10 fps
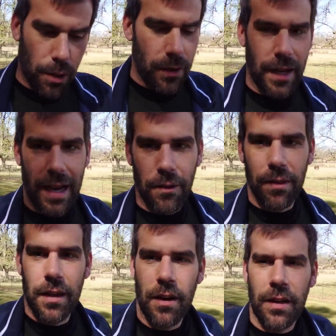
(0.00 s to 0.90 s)
blocking
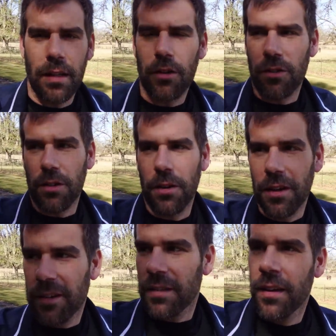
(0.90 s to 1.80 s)
out the air conditioner
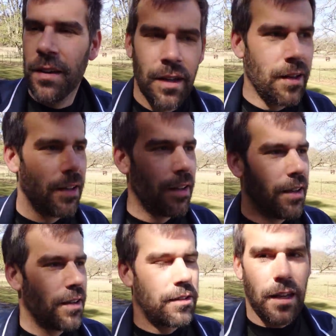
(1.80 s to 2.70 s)
noise
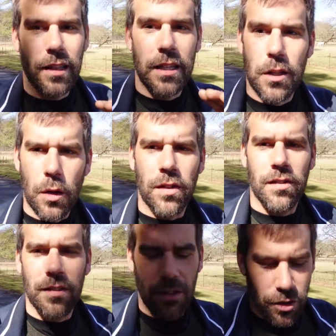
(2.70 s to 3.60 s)
suddenly notices